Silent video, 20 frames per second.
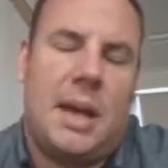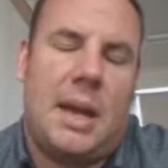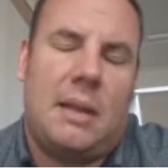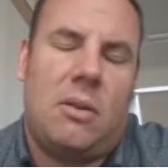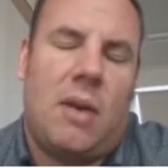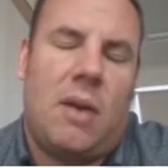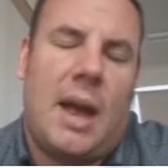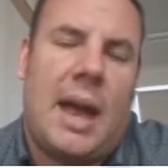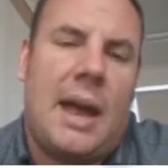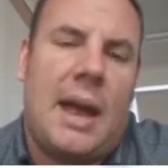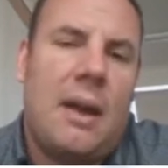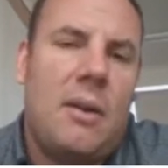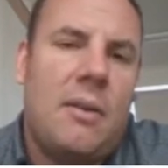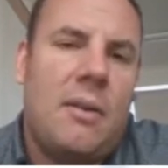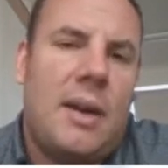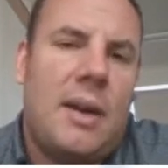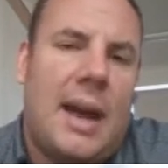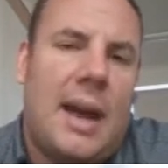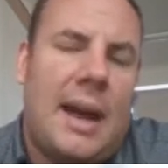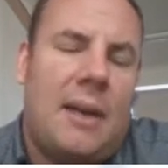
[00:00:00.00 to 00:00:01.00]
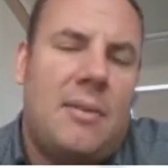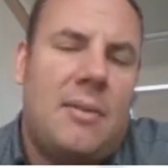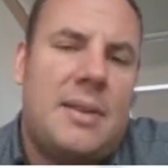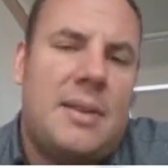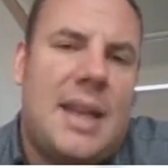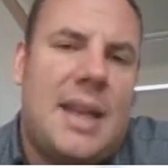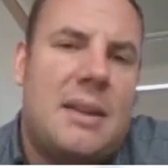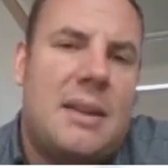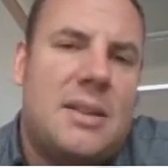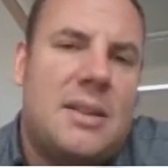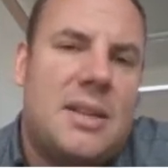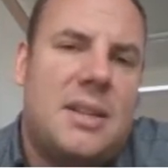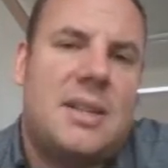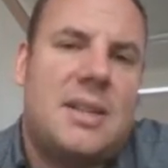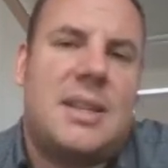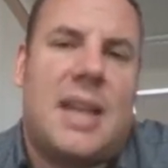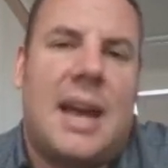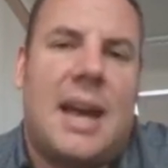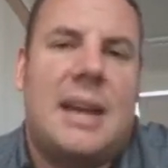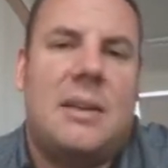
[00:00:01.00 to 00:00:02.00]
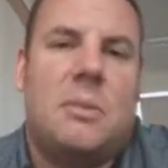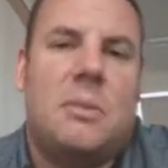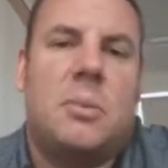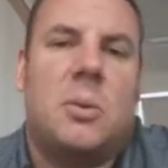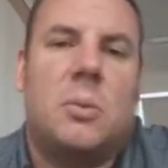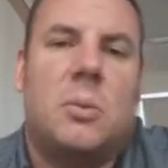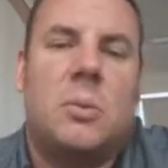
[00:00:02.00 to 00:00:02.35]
Like how is that sustainable?